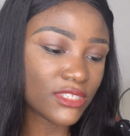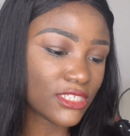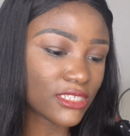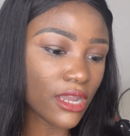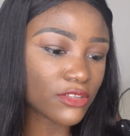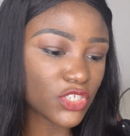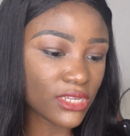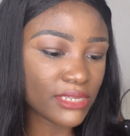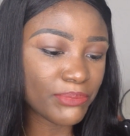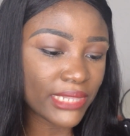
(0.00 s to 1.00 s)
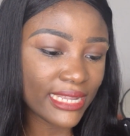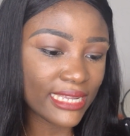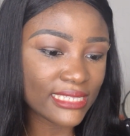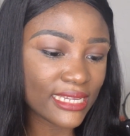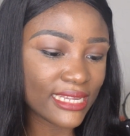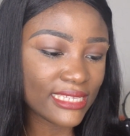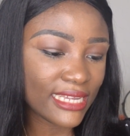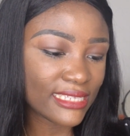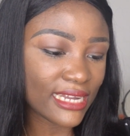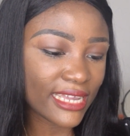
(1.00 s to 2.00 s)
this girl is just a plain internet
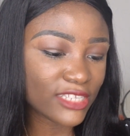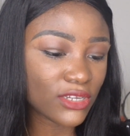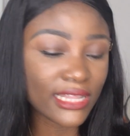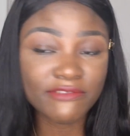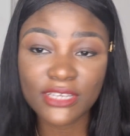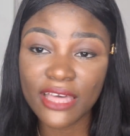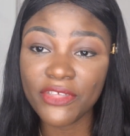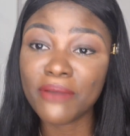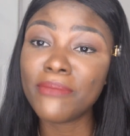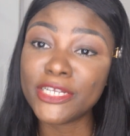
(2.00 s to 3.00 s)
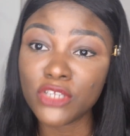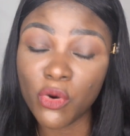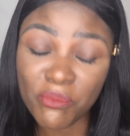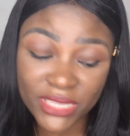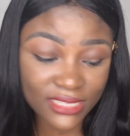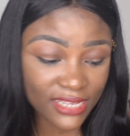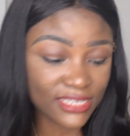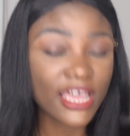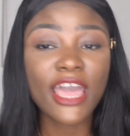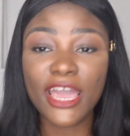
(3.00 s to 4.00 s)
hater, get your life together and mind your own
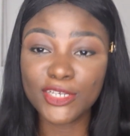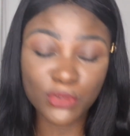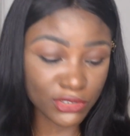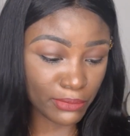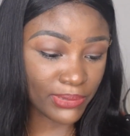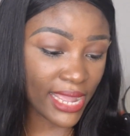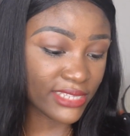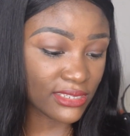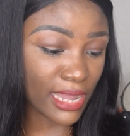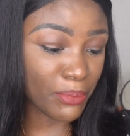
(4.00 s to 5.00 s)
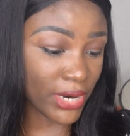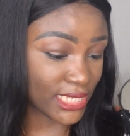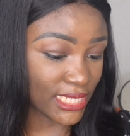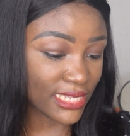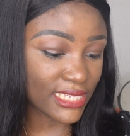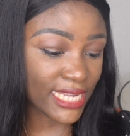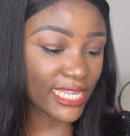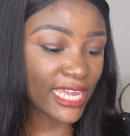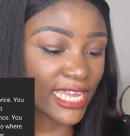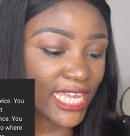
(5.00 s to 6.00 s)
business. And she was replying to that person and
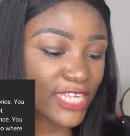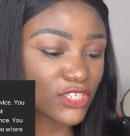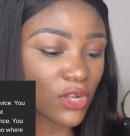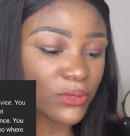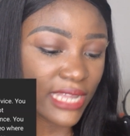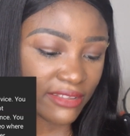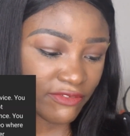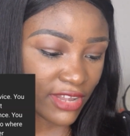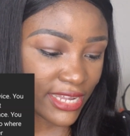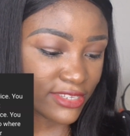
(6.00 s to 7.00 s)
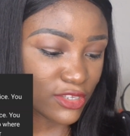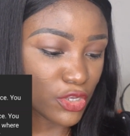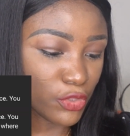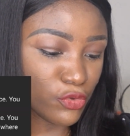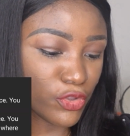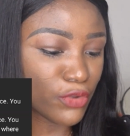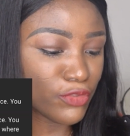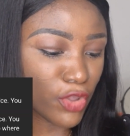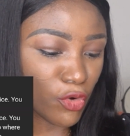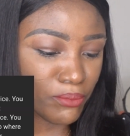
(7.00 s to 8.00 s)
said, heed your own advice, you
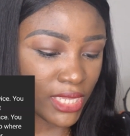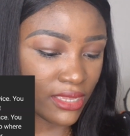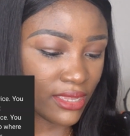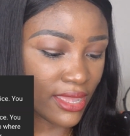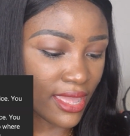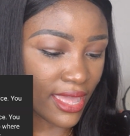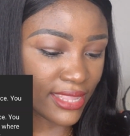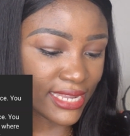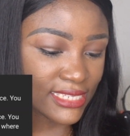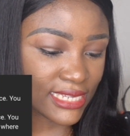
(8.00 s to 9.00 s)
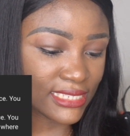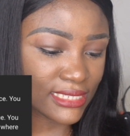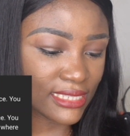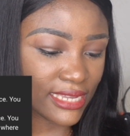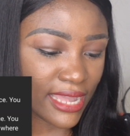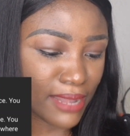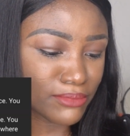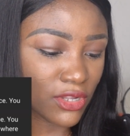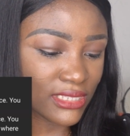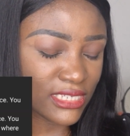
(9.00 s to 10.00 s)
don't know me and I certainly
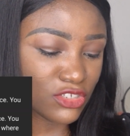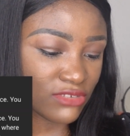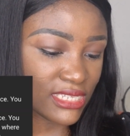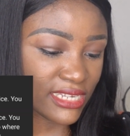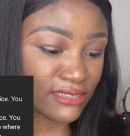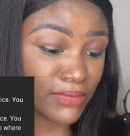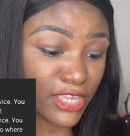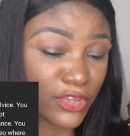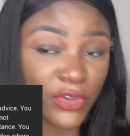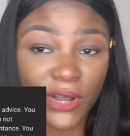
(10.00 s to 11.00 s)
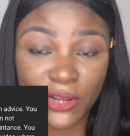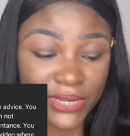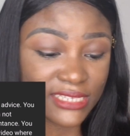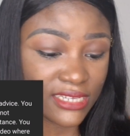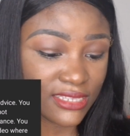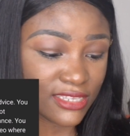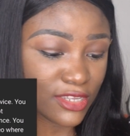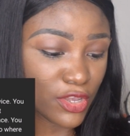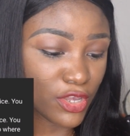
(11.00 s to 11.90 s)
am not interested in making your acquaintance.